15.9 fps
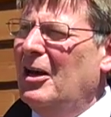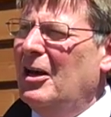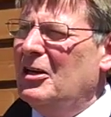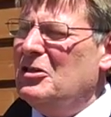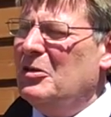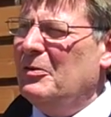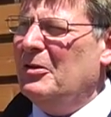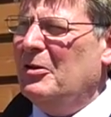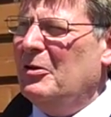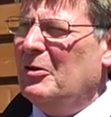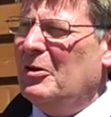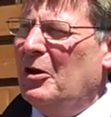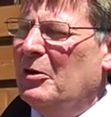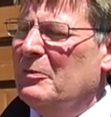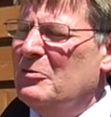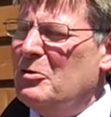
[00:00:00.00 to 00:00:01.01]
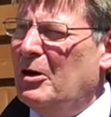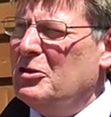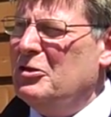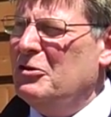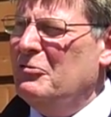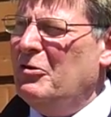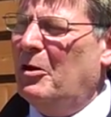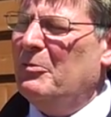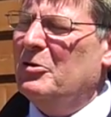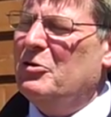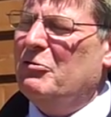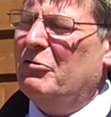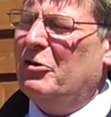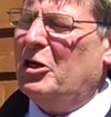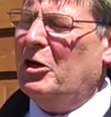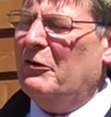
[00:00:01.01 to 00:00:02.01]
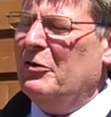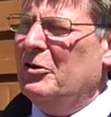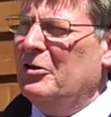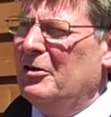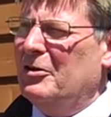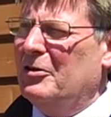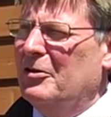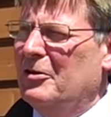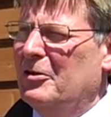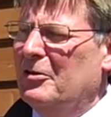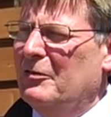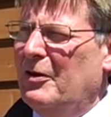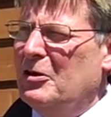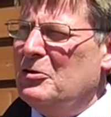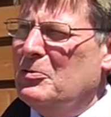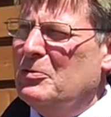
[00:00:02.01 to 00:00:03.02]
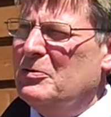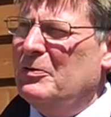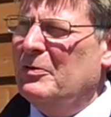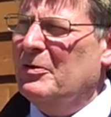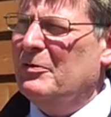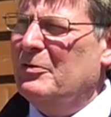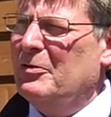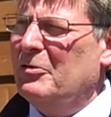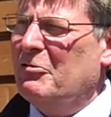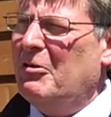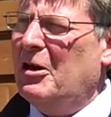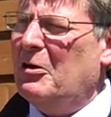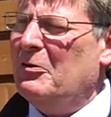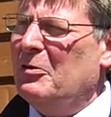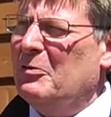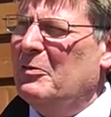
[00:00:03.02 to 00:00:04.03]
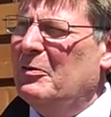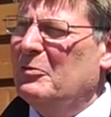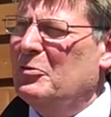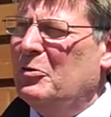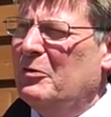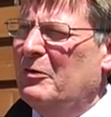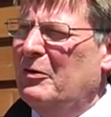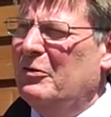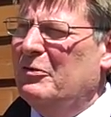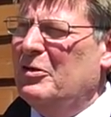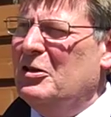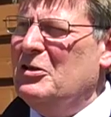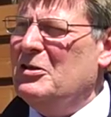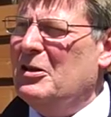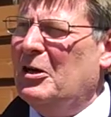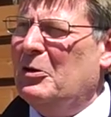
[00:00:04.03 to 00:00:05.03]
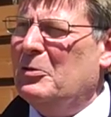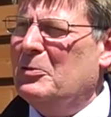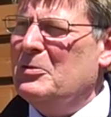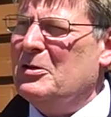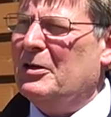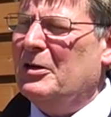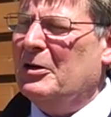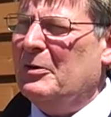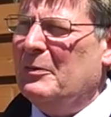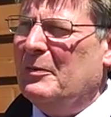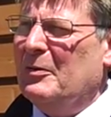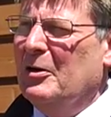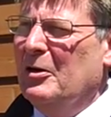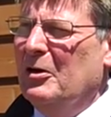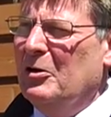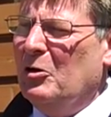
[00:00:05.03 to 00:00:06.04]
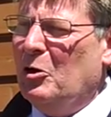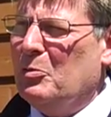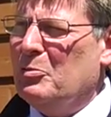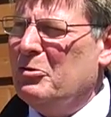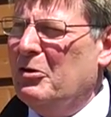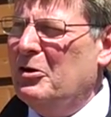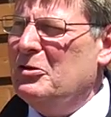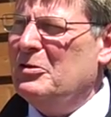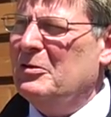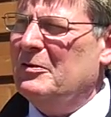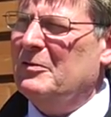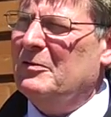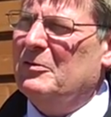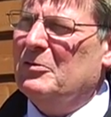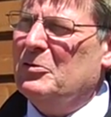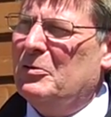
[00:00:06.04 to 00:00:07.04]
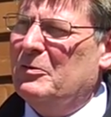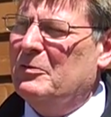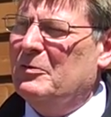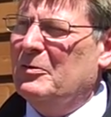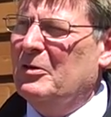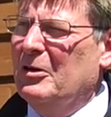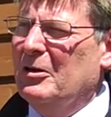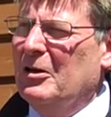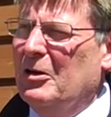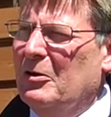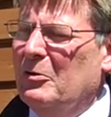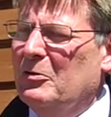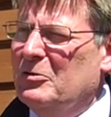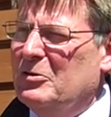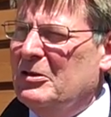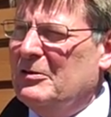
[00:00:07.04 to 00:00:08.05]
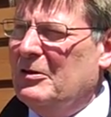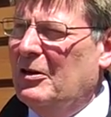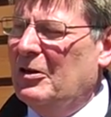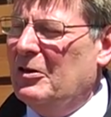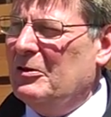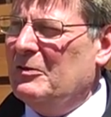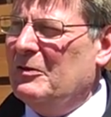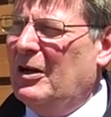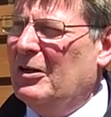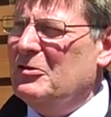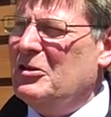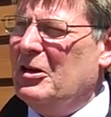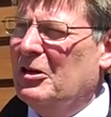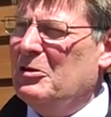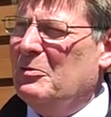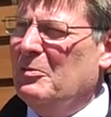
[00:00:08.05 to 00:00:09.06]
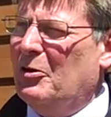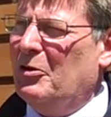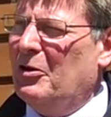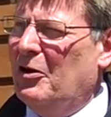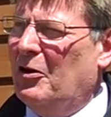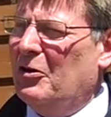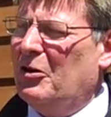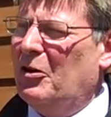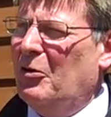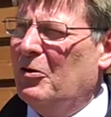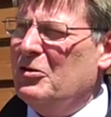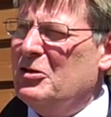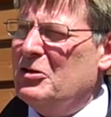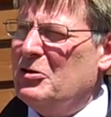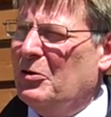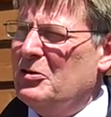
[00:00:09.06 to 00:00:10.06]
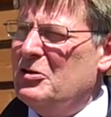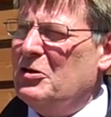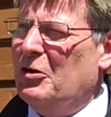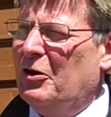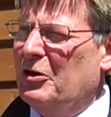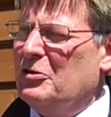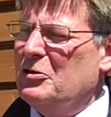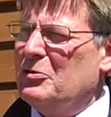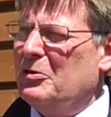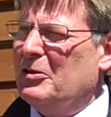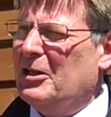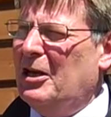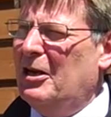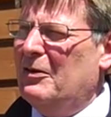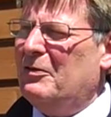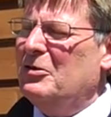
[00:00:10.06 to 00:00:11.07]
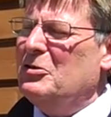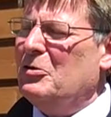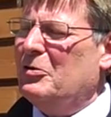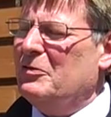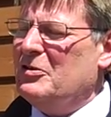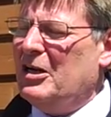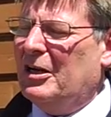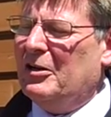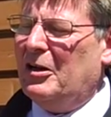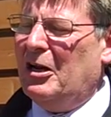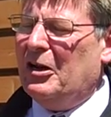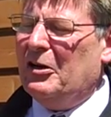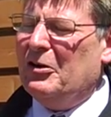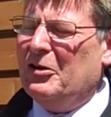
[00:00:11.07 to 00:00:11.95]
Yeah, so to recover the vessels from the ground, it's sort of very detailed operation, sort of undertaken by the archaeologists on site to sort of carefully sort of tunnel